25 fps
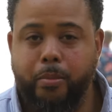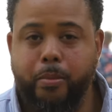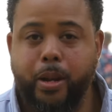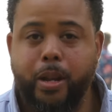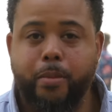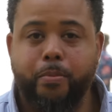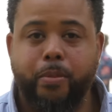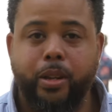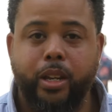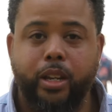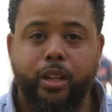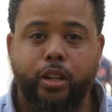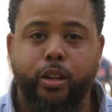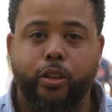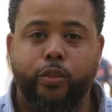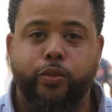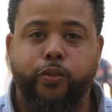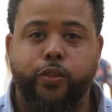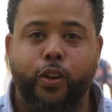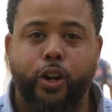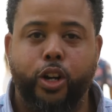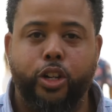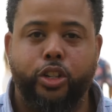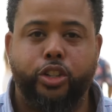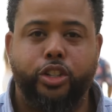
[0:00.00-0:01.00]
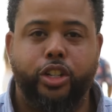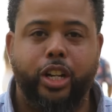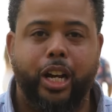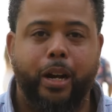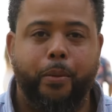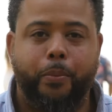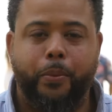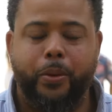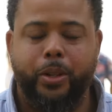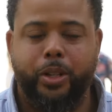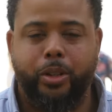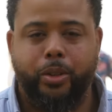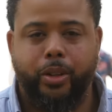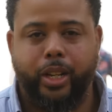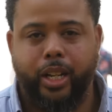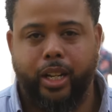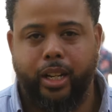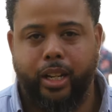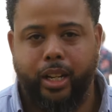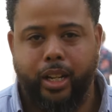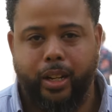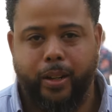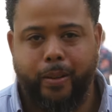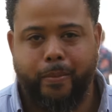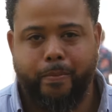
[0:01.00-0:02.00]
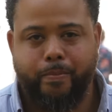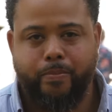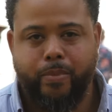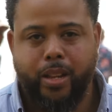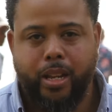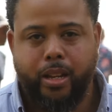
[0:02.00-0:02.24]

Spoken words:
may be your first stop when you get here,